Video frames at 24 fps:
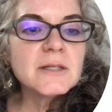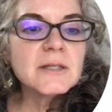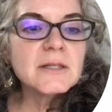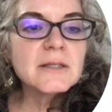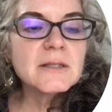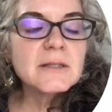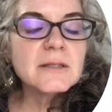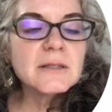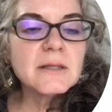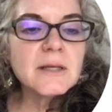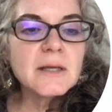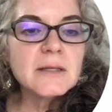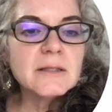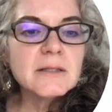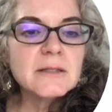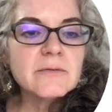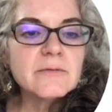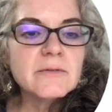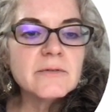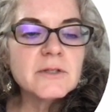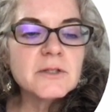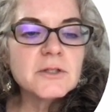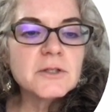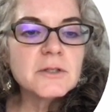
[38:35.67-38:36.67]
and
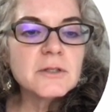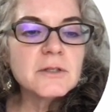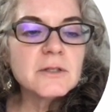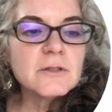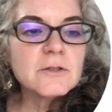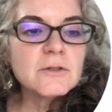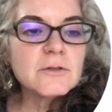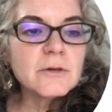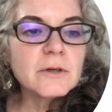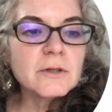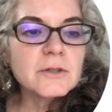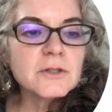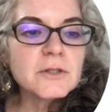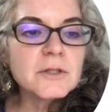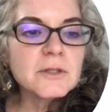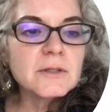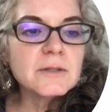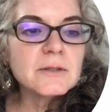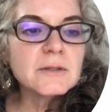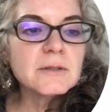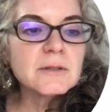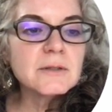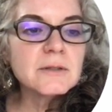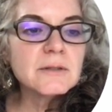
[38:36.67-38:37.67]
division
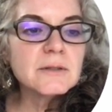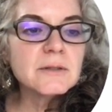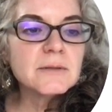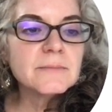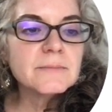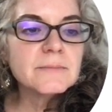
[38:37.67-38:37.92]
instructions.